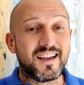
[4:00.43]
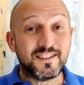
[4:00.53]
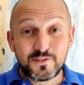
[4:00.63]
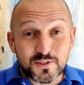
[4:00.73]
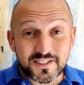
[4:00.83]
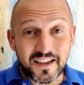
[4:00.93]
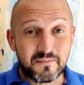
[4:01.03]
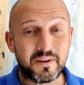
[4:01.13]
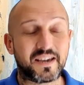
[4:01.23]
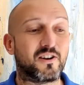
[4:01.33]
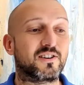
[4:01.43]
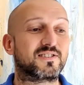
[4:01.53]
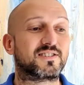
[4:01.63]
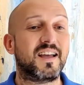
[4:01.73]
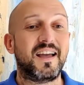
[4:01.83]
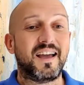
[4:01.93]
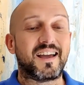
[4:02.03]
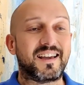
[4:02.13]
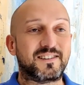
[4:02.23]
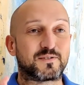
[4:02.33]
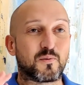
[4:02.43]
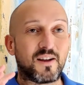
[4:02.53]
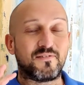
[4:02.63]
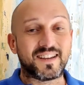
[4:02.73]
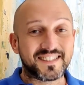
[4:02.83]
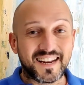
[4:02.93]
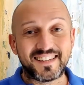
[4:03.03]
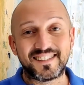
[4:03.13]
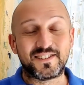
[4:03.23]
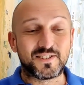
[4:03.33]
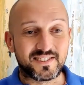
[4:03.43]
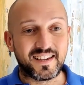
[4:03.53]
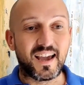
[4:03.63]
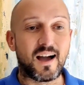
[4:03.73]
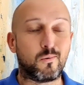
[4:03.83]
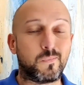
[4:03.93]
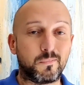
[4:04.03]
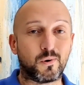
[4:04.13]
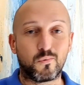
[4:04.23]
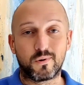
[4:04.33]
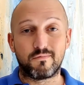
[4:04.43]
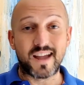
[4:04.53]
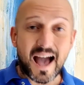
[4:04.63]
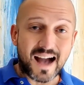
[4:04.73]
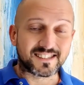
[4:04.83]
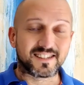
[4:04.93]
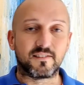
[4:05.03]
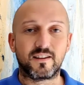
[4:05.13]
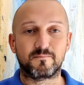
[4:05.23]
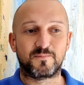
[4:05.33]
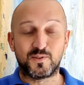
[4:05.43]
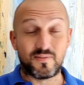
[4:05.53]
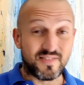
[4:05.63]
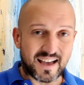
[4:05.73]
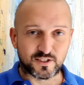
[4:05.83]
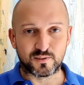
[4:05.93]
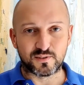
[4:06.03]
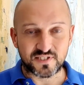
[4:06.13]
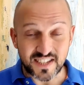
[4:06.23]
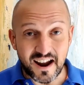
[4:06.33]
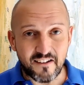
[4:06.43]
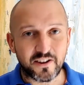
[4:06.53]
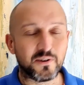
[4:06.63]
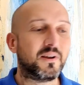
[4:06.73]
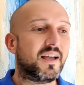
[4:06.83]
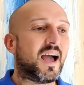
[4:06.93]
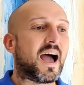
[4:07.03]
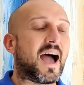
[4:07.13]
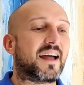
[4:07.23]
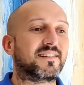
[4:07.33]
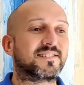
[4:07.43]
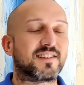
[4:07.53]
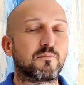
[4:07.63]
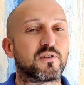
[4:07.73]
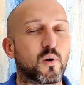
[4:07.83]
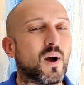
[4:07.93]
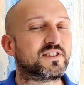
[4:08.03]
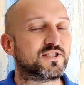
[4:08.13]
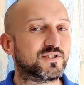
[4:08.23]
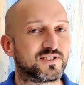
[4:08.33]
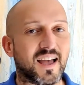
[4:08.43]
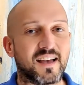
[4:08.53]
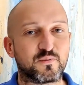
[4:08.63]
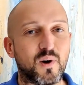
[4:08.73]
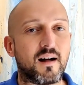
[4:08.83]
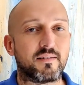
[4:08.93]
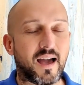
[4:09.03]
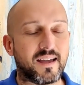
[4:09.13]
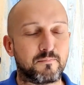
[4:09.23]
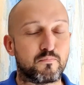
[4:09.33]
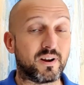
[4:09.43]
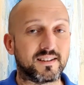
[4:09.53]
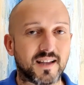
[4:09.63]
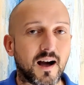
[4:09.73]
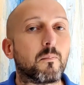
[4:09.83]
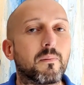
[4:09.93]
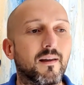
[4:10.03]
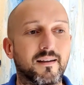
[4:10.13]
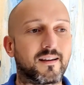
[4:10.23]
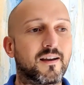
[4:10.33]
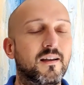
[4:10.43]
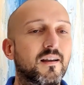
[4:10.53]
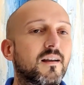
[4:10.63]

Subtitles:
interesting because it's quite fascinating to see how people will react to that sort of scenario and some of the questions as well that it brings up, like,